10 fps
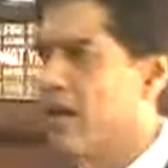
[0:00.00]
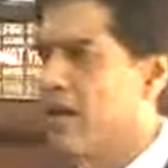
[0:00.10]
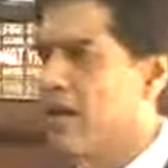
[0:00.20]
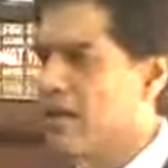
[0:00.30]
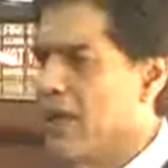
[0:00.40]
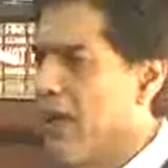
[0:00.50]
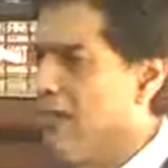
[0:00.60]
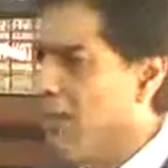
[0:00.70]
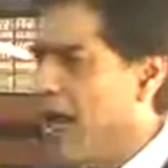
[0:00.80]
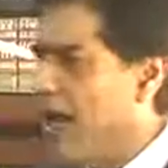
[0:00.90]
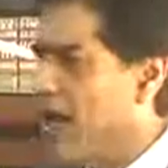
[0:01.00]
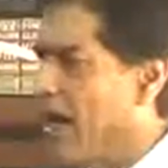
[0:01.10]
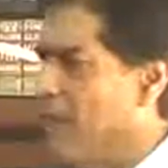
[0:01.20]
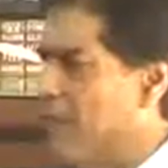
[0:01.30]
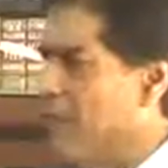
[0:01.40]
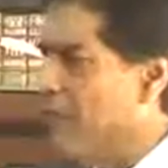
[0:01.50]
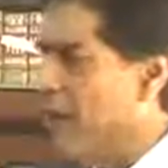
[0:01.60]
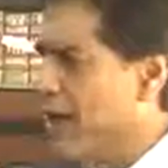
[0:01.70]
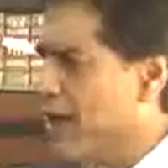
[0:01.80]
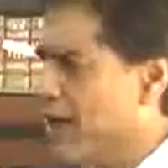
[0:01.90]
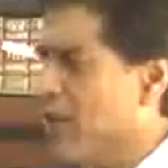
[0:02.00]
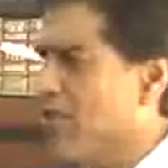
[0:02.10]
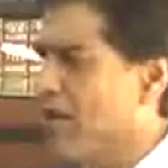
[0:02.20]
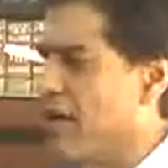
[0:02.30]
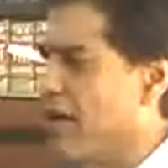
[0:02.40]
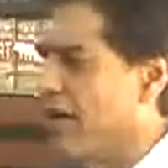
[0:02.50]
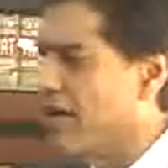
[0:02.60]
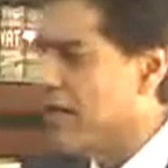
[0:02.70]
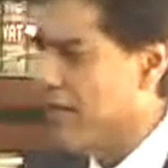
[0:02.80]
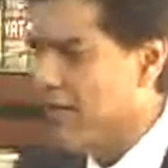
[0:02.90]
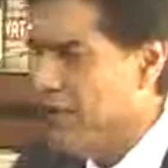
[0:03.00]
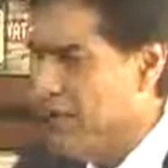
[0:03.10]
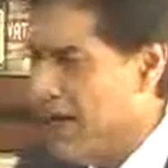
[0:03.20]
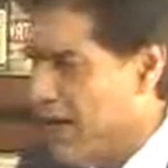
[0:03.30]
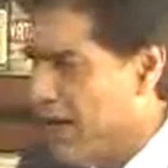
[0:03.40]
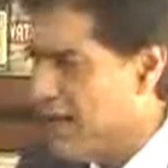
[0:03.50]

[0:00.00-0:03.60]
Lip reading: Some paragraphs if you read, you will realize